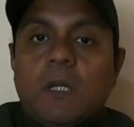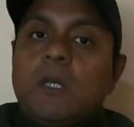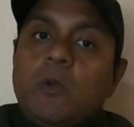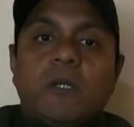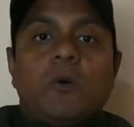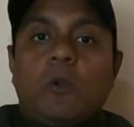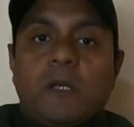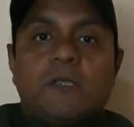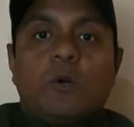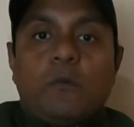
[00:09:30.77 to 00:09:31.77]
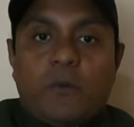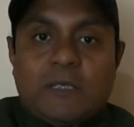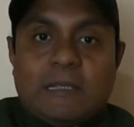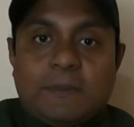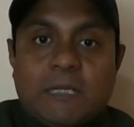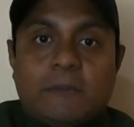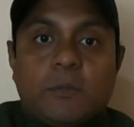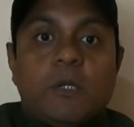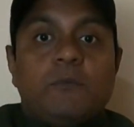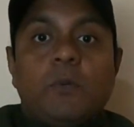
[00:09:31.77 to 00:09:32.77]
You can always go for a
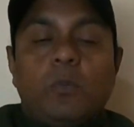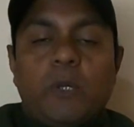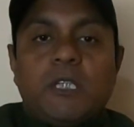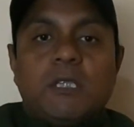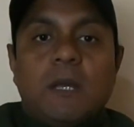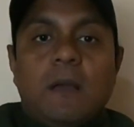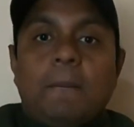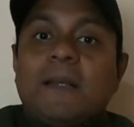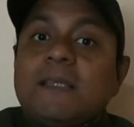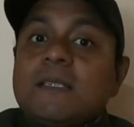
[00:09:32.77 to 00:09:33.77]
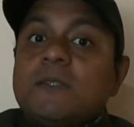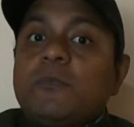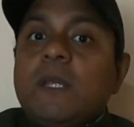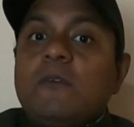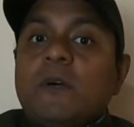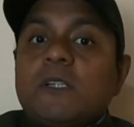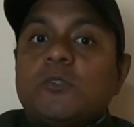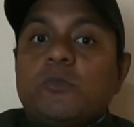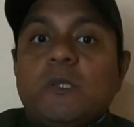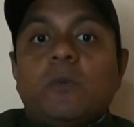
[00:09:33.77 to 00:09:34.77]
subscription if you wish, but this free
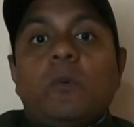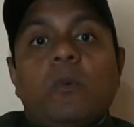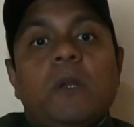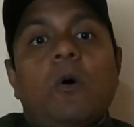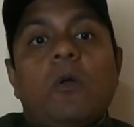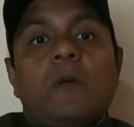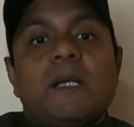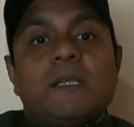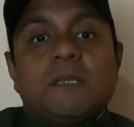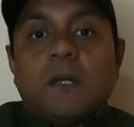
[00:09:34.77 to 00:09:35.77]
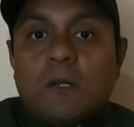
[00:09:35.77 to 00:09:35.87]
version will always